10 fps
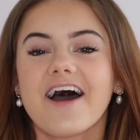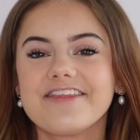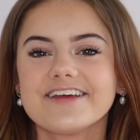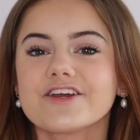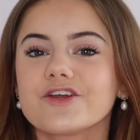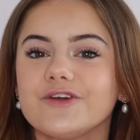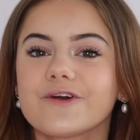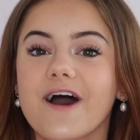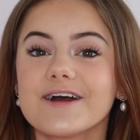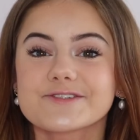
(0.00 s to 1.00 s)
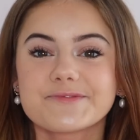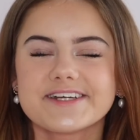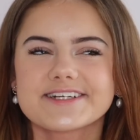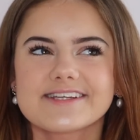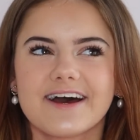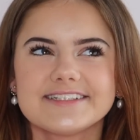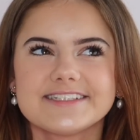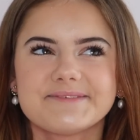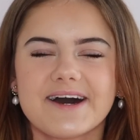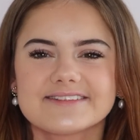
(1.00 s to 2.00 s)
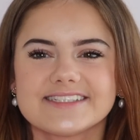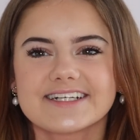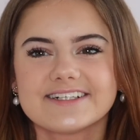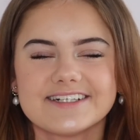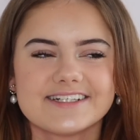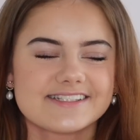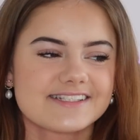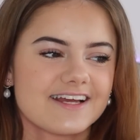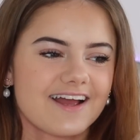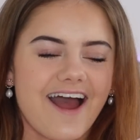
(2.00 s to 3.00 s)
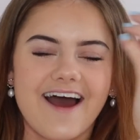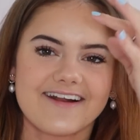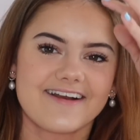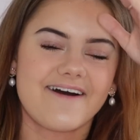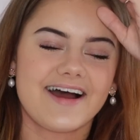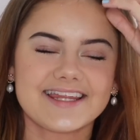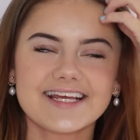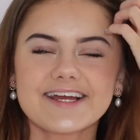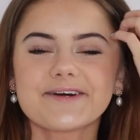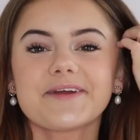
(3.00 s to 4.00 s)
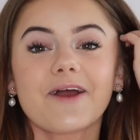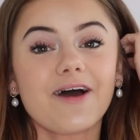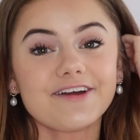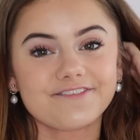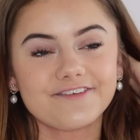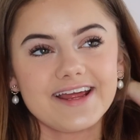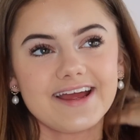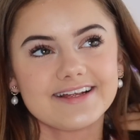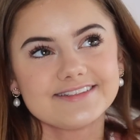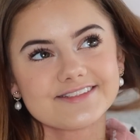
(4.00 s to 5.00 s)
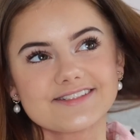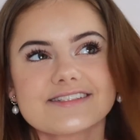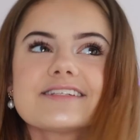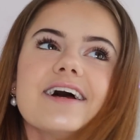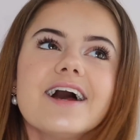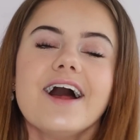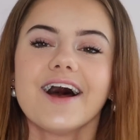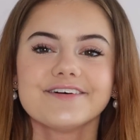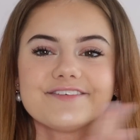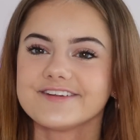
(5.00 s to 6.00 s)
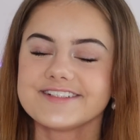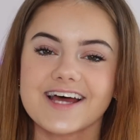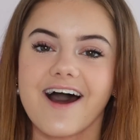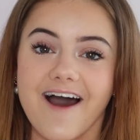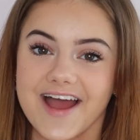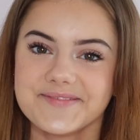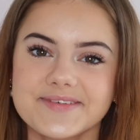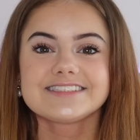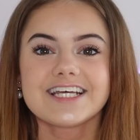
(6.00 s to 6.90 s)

I think you guys will be excited about it because, I don't know, I think it could be quite funny and just a fun time.